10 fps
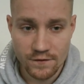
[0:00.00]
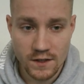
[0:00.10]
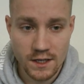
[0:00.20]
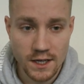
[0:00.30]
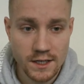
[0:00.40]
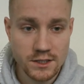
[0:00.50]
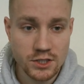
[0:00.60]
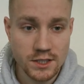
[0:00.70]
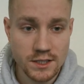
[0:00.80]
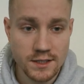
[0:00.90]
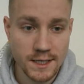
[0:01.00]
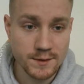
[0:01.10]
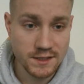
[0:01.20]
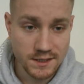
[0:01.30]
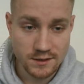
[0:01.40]
kg
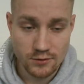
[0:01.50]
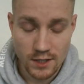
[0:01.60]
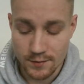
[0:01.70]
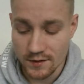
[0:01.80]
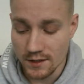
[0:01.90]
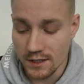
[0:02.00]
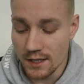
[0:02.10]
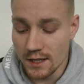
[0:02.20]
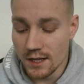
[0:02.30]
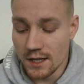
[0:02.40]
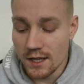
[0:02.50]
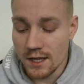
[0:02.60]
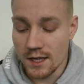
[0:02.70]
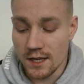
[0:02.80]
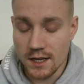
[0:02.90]
x 6 reps.
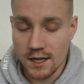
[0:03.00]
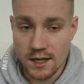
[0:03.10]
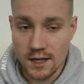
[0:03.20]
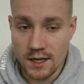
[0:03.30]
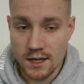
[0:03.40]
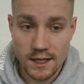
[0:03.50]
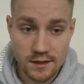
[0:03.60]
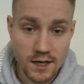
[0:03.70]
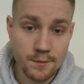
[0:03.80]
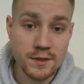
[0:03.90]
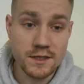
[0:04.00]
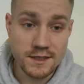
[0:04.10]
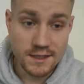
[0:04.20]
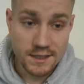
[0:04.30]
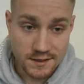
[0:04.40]
And ended up
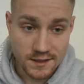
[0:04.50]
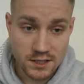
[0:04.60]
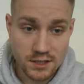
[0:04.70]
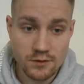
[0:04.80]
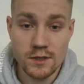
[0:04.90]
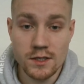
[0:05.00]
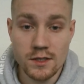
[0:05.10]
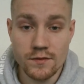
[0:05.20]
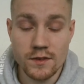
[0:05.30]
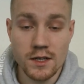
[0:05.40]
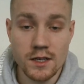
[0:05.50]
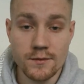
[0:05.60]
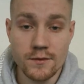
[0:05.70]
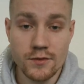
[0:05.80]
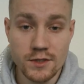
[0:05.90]
in this session with
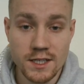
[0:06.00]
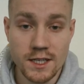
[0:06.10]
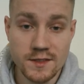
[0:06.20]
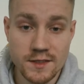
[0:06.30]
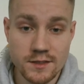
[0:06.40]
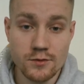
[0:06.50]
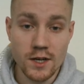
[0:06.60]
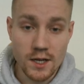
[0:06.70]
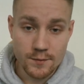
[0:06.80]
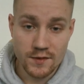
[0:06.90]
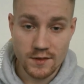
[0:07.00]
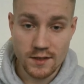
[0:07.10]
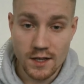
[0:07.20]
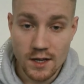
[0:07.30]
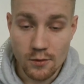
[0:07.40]
3x6
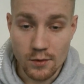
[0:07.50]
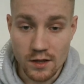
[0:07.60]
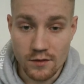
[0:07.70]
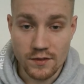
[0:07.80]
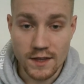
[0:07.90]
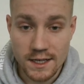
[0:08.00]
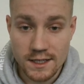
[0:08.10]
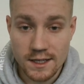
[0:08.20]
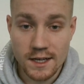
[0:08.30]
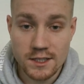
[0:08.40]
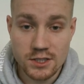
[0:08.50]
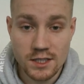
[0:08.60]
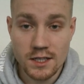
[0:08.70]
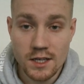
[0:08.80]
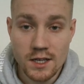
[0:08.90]
reps with 90
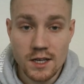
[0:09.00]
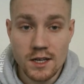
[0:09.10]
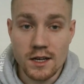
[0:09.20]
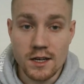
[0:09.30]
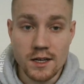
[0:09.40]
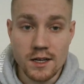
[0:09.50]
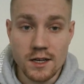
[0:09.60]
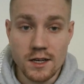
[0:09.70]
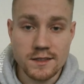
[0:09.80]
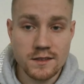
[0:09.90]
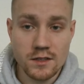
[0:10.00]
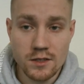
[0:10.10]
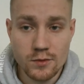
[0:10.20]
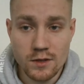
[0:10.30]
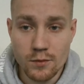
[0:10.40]
kg. And I
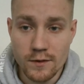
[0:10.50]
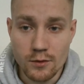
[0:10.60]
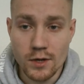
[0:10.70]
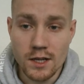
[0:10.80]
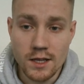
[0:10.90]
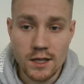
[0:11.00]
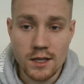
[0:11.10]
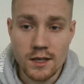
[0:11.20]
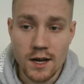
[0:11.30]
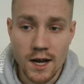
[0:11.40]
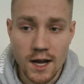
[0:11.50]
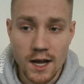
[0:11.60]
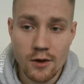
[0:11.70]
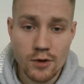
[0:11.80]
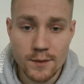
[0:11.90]
started with really
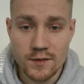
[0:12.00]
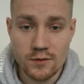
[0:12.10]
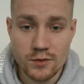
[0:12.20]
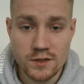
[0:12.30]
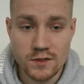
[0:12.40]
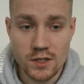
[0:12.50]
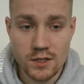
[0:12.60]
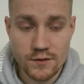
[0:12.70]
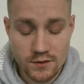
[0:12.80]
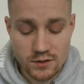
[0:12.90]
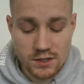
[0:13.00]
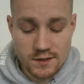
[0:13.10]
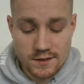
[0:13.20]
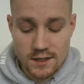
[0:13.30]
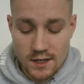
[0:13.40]
high reps in reserve to
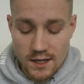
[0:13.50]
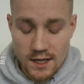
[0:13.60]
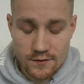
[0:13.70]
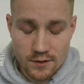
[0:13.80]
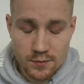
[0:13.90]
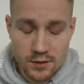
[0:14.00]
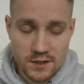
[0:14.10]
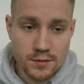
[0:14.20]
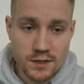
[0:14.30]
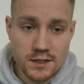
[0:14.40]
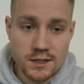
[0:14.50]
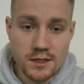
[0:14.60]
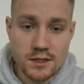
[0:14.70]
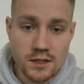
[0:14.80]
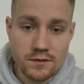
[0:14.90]
just have the
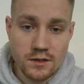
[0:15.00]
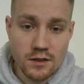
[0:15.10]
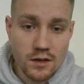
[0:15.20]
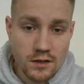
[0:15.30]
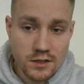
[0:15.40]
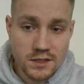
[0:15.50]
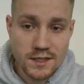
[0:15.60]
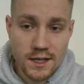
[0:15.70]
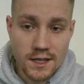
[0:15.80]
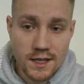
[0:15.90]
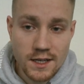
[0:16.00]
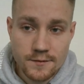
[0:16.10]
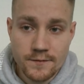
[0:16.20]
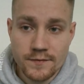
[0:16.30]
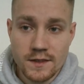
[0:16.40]
possibility of a longer
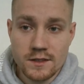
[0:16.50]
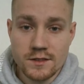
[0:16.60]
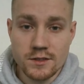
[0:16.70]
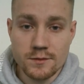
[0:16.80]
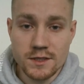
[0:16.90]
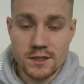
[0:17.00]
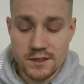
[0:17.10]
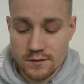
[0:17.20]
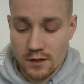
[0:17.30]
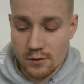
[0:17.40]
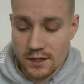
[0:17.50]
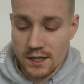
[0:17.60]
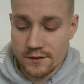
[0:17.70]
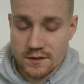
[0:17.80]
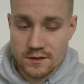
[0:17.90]
cycle. So because if I would
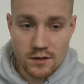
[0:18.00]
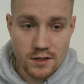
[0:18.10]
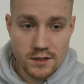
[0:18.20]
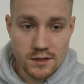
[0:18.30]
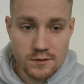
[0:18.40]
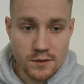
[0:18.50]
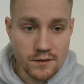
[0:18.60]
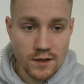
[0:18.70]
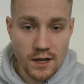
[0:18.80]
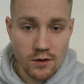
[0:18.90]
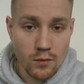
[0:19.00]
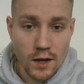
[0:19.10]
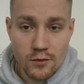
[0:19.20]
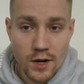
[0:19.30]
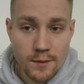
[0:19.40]
have started with like
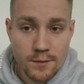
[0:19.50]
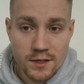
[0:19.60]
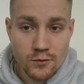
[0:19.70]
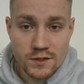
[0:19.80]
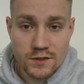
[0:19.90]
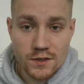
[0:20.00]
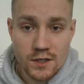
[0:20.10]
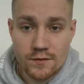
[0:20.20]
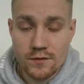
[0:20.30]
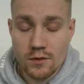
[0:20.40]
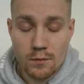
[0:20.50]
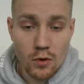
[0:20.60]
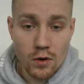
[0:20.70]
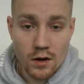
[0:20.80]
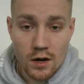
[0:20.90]
one rep in reserve or
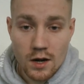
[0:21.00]
more,